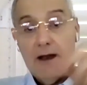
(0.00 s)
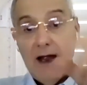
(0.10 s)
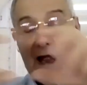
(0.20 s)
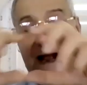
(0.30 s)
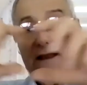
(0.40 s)

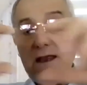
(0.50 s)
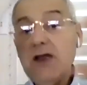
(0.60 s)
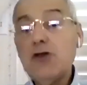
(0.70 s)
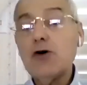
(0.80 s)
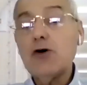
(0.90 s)
And
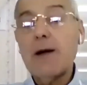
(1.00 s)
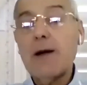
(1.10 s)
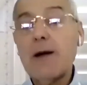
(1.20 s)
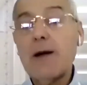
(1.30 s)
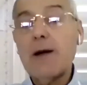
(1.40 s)
he talked
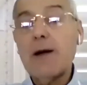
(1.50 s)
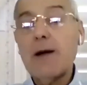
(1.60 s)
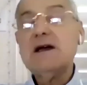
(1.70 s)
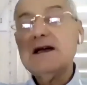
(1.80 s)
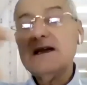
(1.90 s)
about,
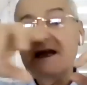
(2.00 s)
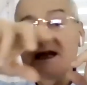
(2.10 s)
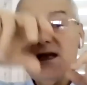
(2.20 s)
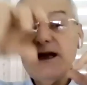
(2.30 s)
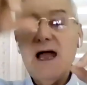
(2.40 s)

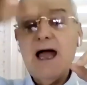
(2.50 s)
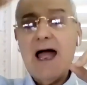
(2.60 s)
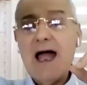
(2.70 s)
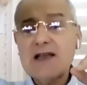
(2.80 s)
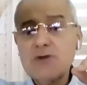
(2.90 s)
he
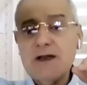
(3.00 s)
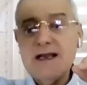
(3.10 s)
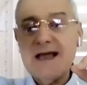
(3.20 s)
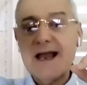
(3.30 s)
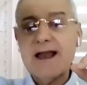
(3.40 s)
actually
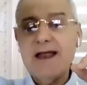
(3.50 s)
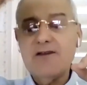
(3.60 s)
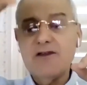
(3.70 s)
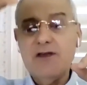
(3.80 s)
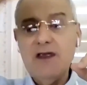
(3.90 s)

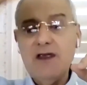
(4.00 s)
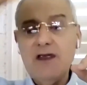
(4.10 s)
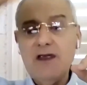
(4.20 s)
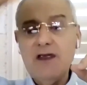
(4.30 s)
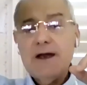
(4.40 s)
narrated, he